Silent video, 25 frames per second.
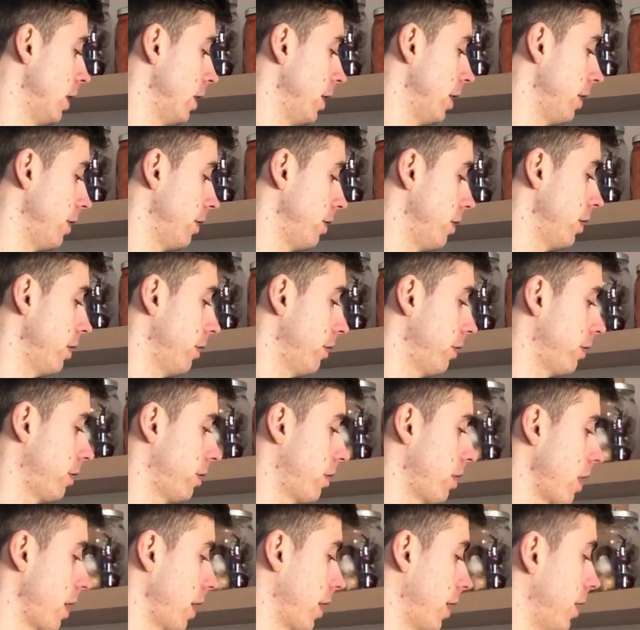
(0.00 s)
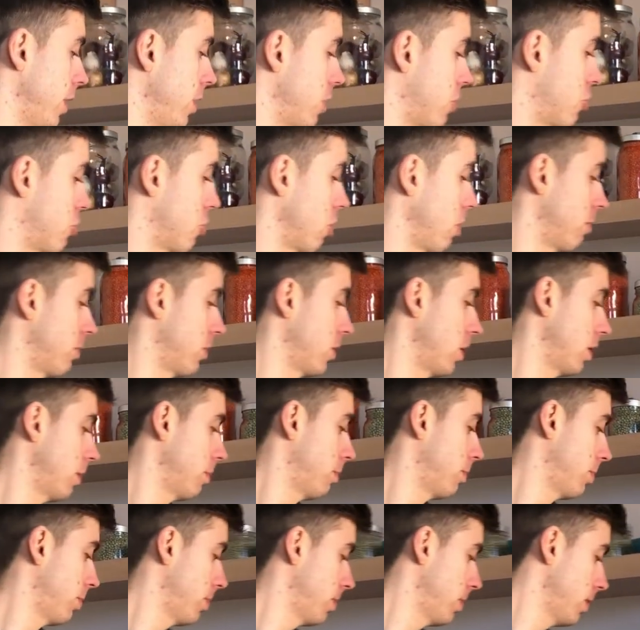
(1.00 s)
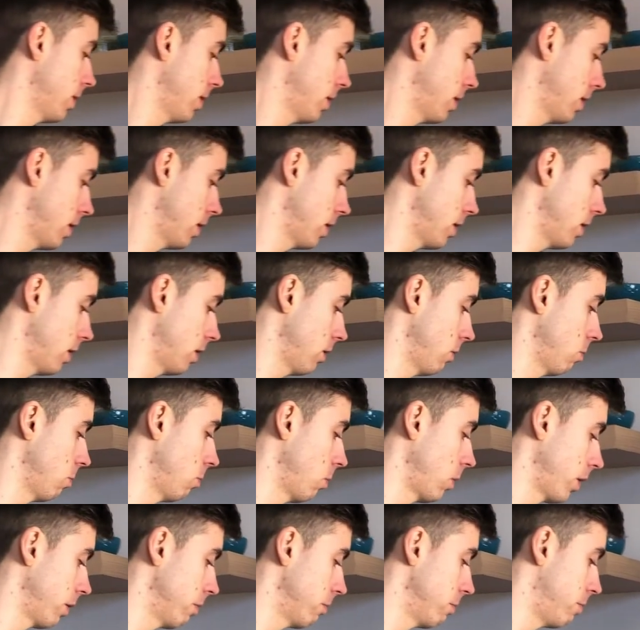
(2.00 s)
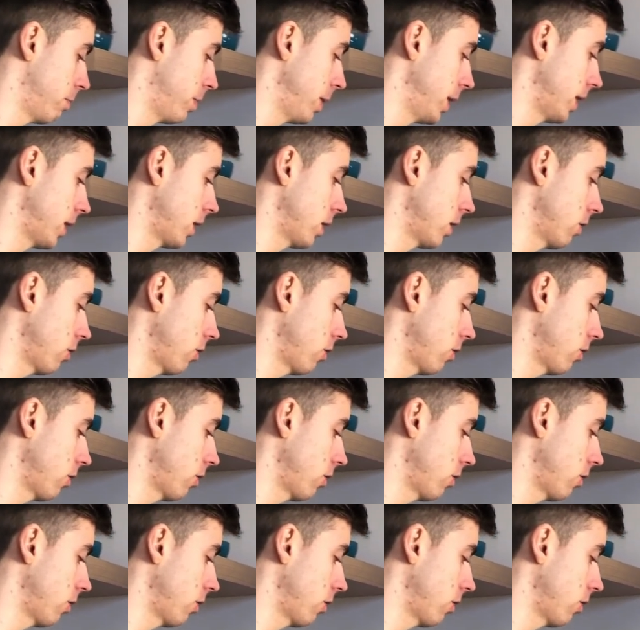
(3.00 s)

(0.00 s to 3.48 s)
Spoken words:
In this I chopped up 1 big